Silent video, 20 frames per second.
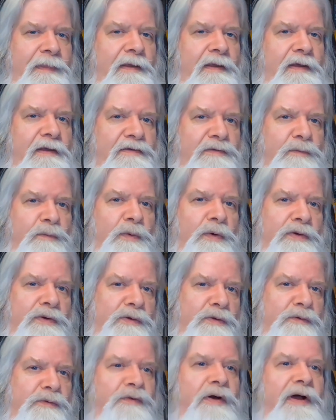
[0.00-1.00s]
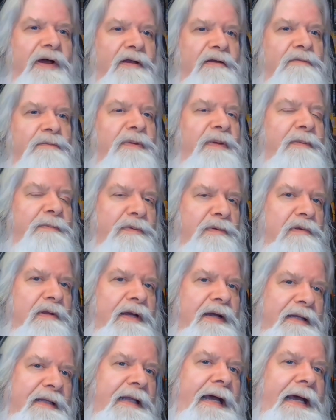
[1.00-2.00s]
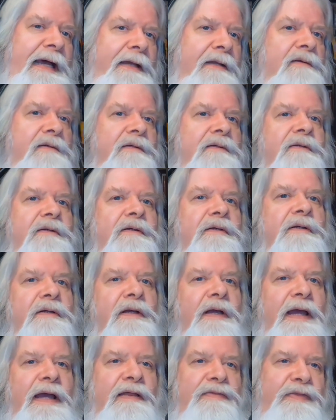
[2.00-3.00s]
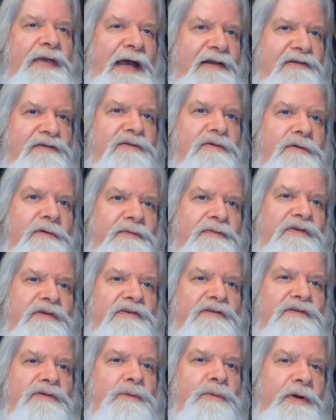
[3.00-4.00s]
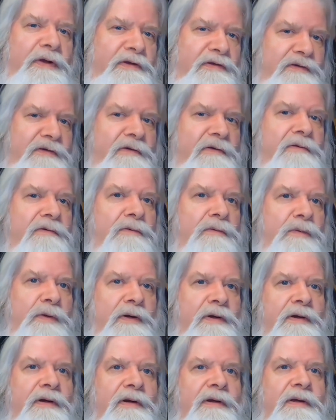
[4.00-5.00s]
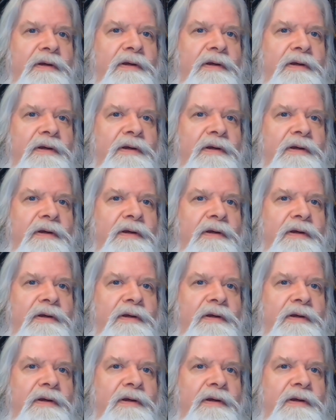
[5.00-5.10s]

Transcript: It's where you'll find people like that, and that sort of situation where,